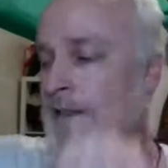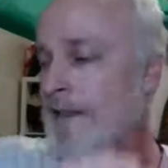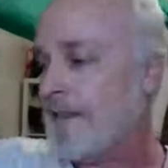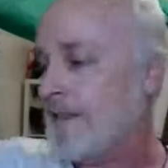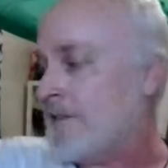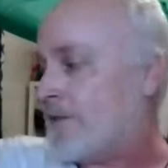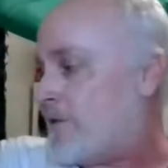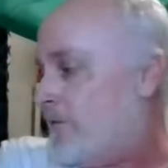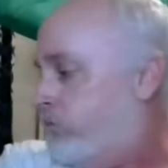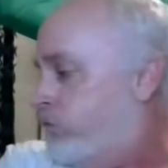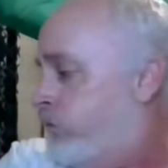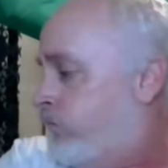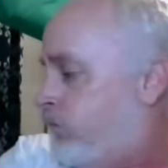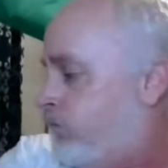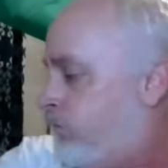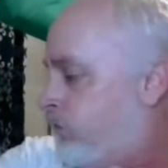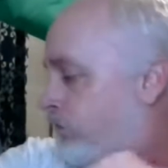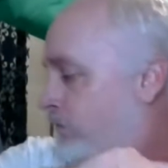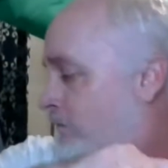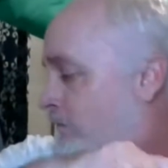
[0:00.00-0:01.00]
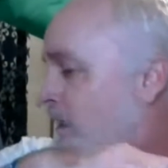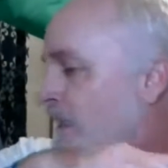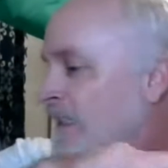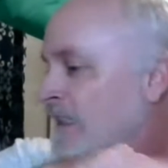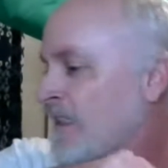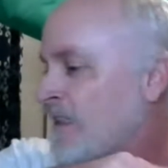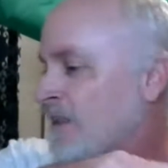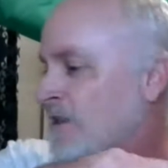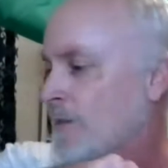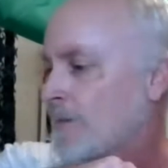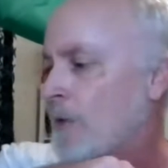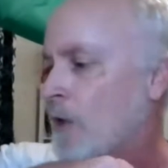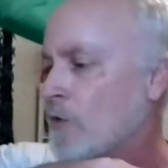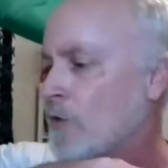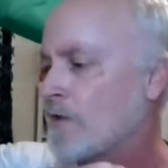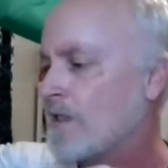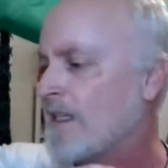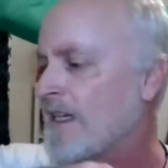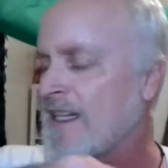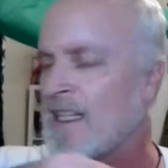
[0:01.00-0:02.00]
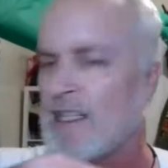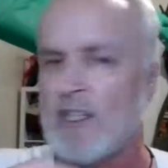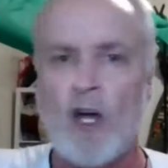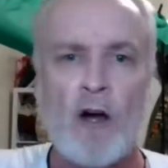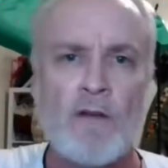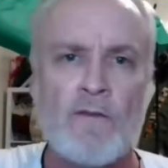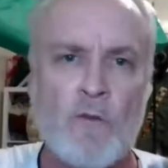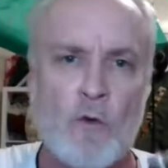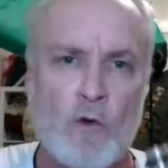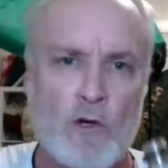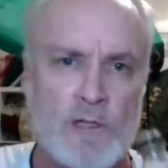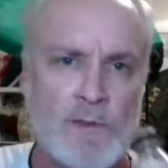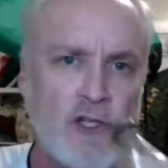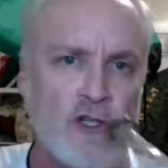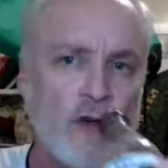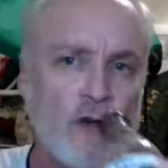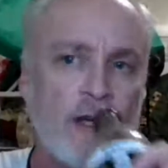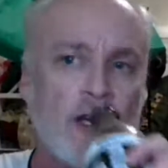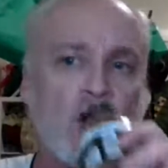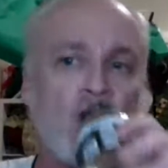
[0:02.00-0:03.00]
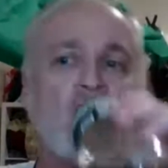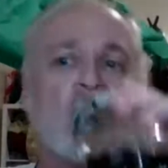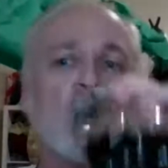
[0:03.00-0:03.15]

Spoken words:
is supposedly like a law enforcement trainer.